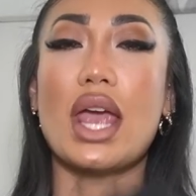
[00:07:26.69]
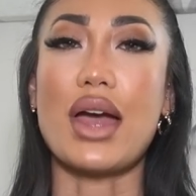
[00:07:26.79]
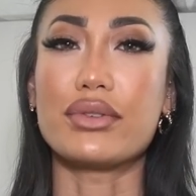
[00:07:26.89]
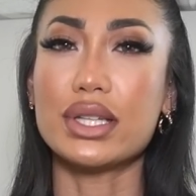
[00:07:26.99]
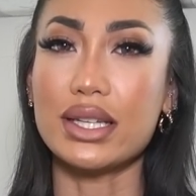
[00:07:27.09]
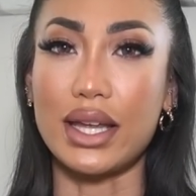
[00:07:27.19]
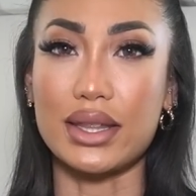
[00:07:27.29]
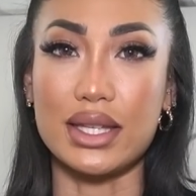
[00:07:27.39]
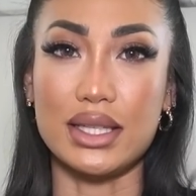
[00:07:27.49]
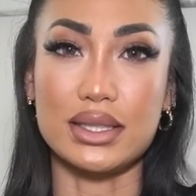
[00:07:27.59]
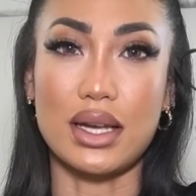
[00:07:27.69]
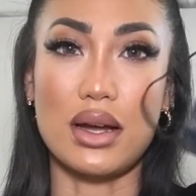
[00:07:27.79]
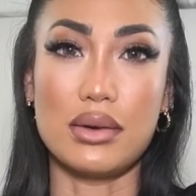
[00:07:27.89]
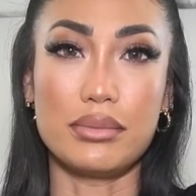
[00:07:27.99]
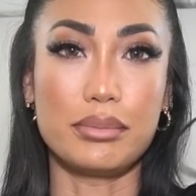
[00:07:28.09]
I really like these
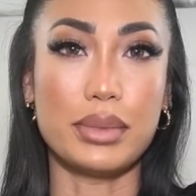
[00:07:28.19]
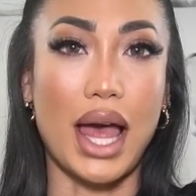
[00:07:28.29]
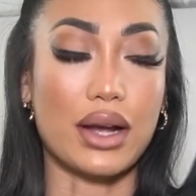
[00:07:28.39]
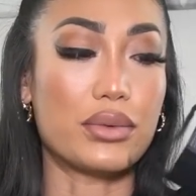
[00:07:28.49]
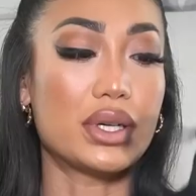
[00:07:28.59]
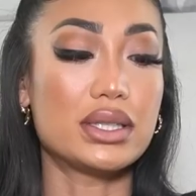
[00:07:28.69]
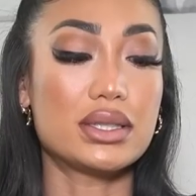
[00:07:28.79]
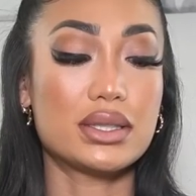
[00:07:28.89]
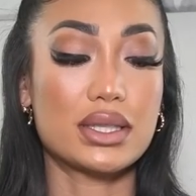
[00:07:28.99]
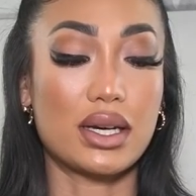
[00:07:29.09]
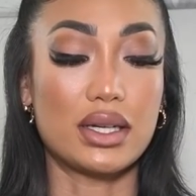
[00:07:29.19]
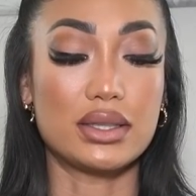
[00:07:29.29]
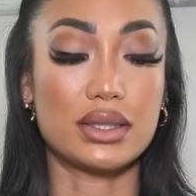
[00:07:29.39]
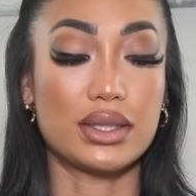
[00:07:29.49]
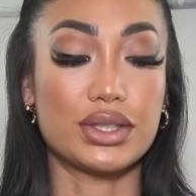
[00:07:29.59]
um, black ones
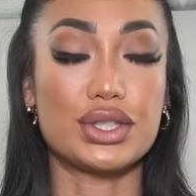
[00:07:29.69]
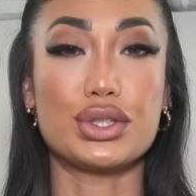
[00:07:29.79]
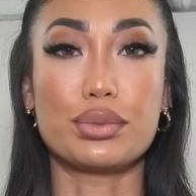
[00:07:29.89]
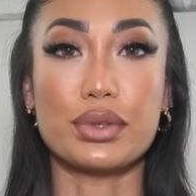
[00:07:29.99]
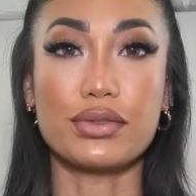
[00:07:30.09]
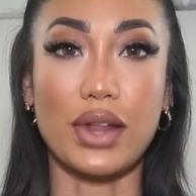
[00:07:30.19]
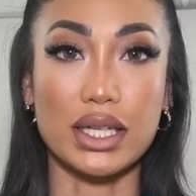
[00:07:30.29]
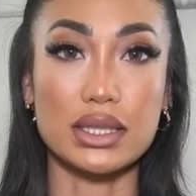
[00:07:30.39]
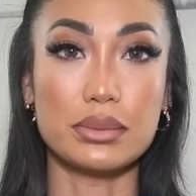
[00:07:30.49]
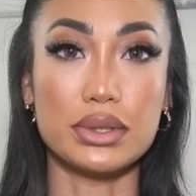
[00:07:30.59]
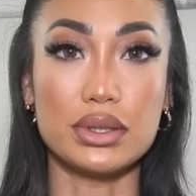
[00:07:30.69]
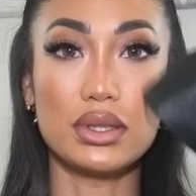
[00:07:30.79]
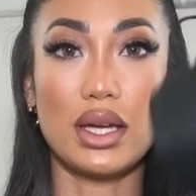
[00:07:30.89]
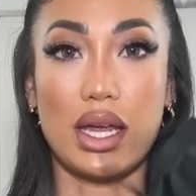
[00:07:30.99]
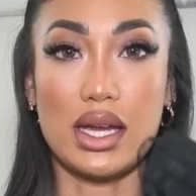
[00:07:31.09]
because they're super
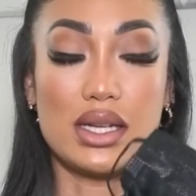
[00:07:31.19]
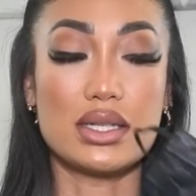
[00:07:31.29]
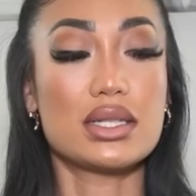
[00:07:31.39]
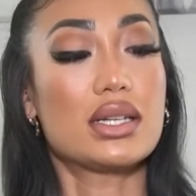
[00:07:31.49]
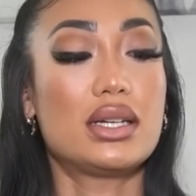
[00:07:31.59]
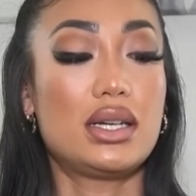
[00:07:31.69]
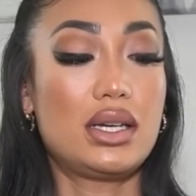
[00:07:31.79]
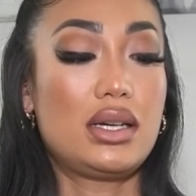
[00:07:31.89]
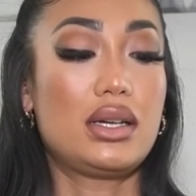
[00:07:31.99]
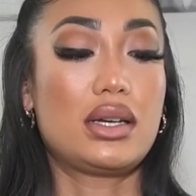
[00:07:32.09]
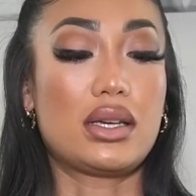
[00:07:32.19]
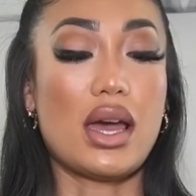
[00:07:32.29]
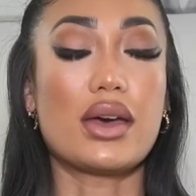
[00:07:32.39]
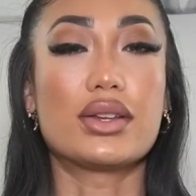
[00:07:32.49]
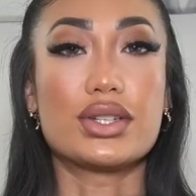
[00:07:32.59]
flexible and
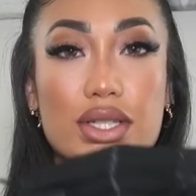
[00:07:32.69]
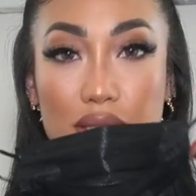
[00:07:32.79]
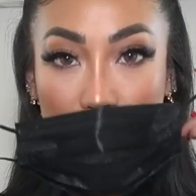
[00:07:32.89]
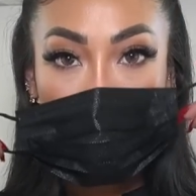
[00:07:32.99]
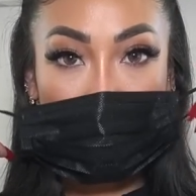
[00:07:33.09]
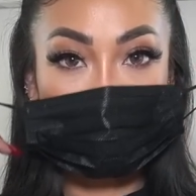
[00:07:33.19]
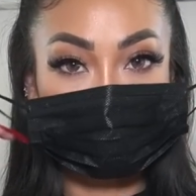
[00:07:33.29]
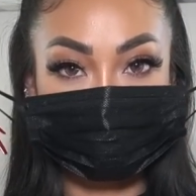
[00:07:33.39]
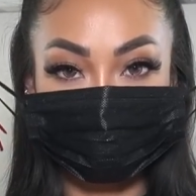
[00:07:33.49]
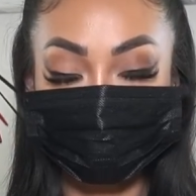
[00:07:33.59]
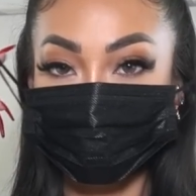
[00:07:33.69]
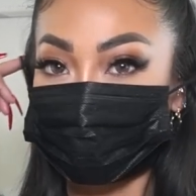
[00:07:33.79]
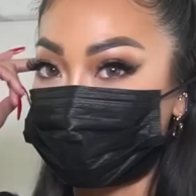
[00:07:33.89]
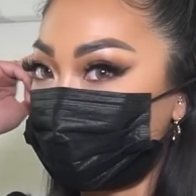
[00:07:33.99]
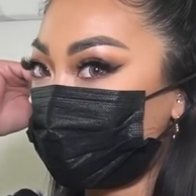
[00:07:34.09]
yeah, they're just
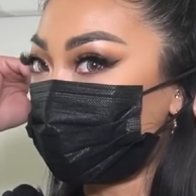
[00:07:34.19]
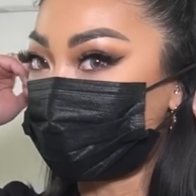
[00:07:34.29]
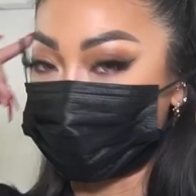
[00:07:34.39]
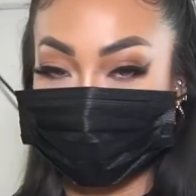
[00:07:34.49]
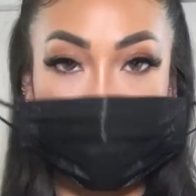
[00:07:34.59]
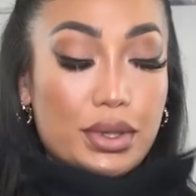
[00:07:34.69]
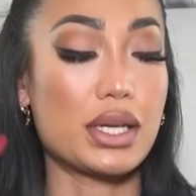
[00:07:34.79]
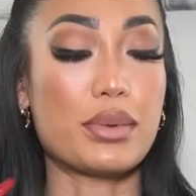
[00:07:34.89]
pretty